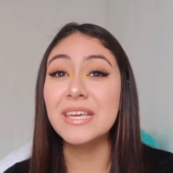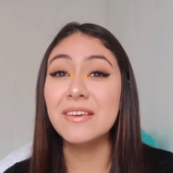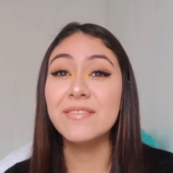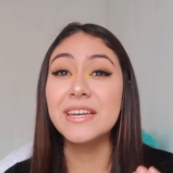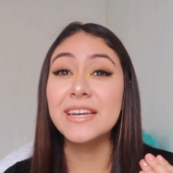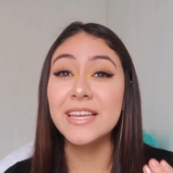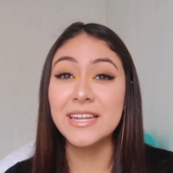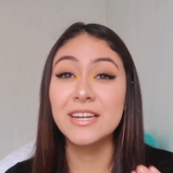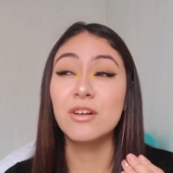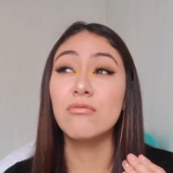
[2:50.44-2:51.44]
even
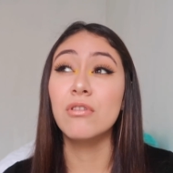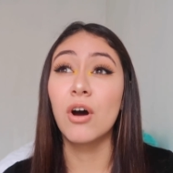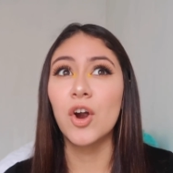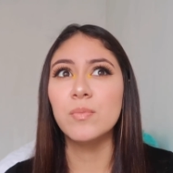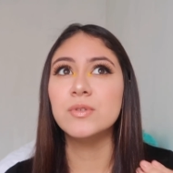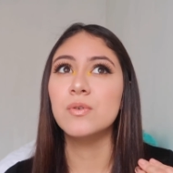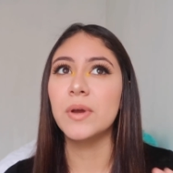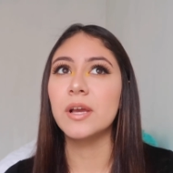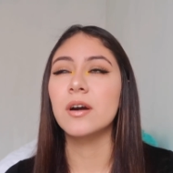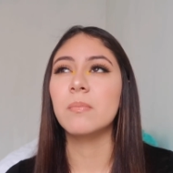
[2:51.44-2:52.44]
need an alarm to
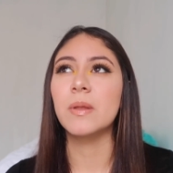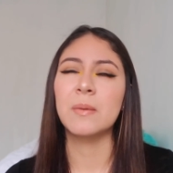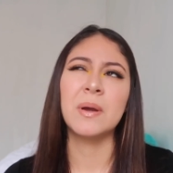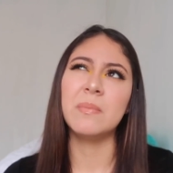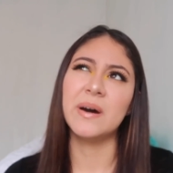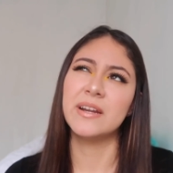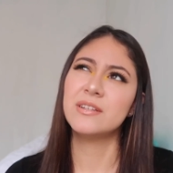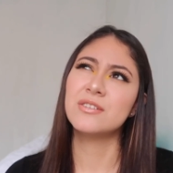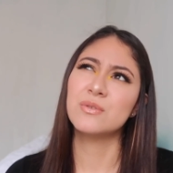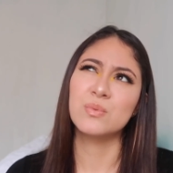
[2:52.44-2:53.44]
wake up. Like my body
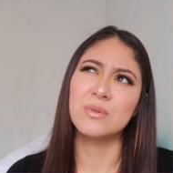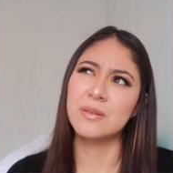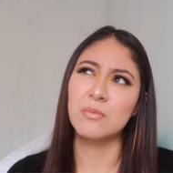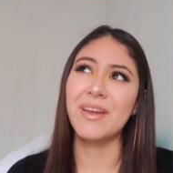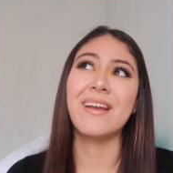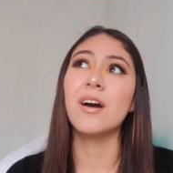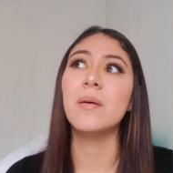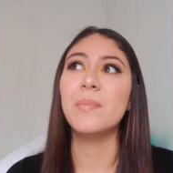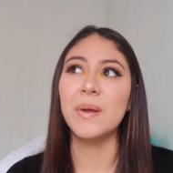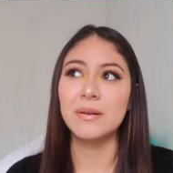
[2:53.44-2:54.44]
just will wake
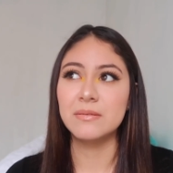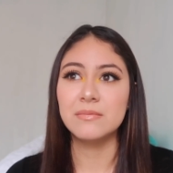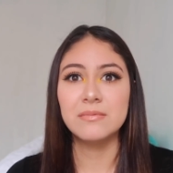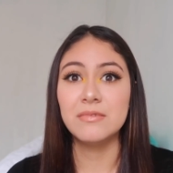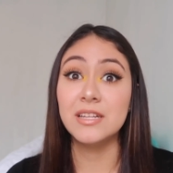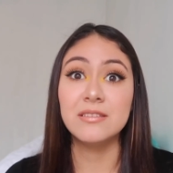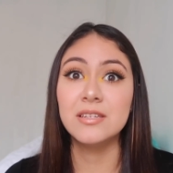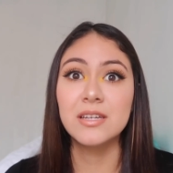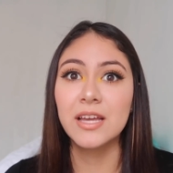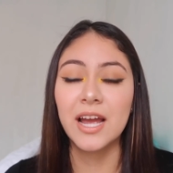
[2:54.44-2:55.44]
up and that's
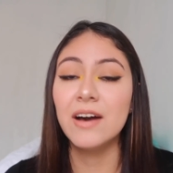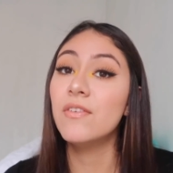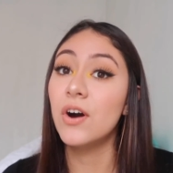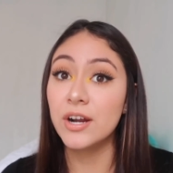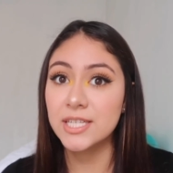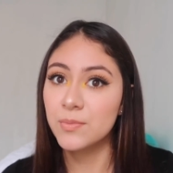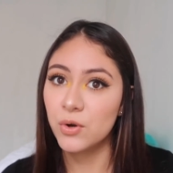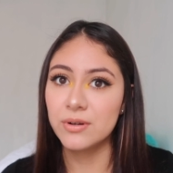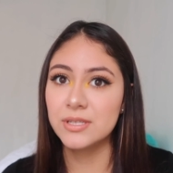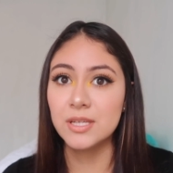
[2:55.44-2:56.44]
it. Like I have a hard time
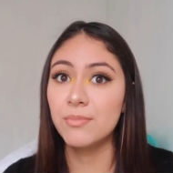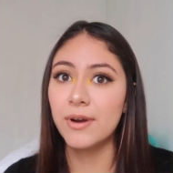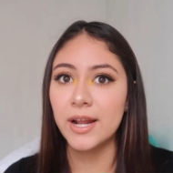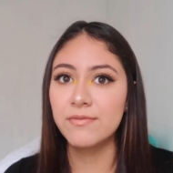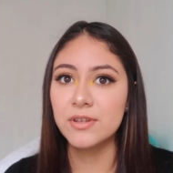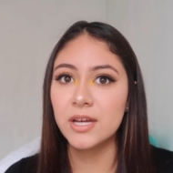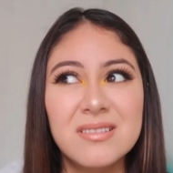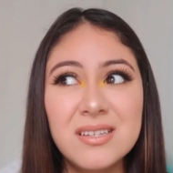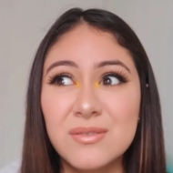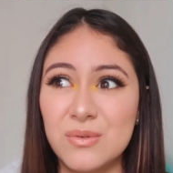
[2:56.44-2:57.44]
going to sleep right after that.
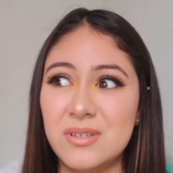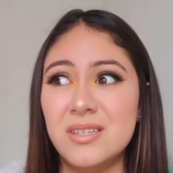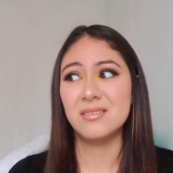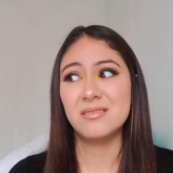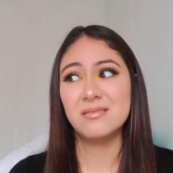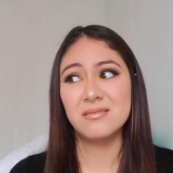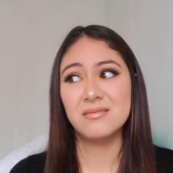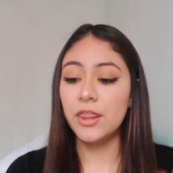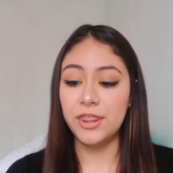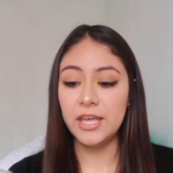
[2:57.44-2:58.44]
Really annoying.
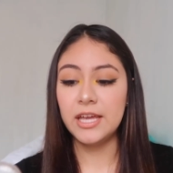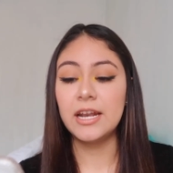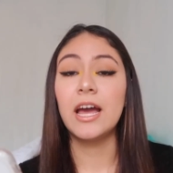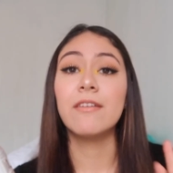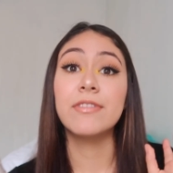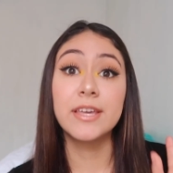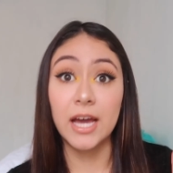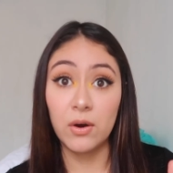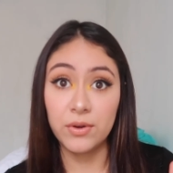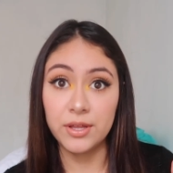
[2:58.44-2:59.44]
Then I have the
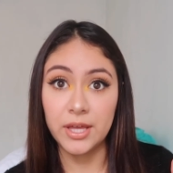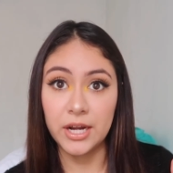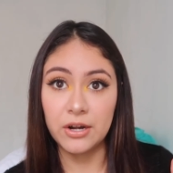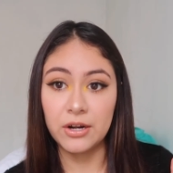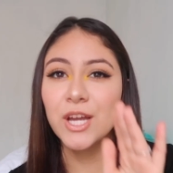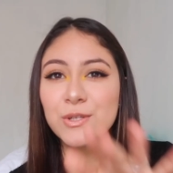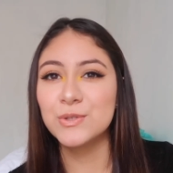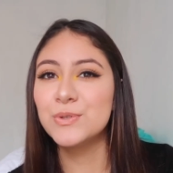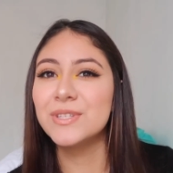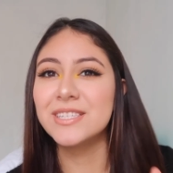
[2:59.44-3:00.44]
calculator. I used
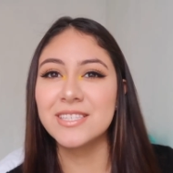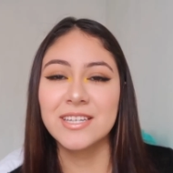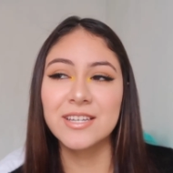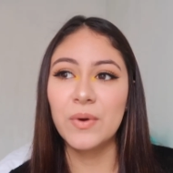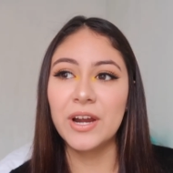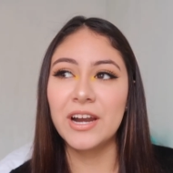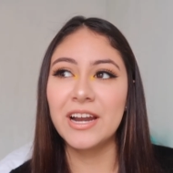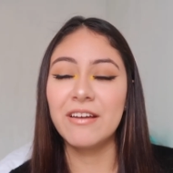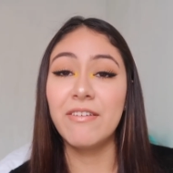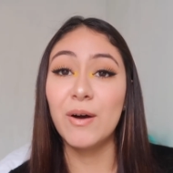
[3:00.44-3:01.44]
to do this thing where if I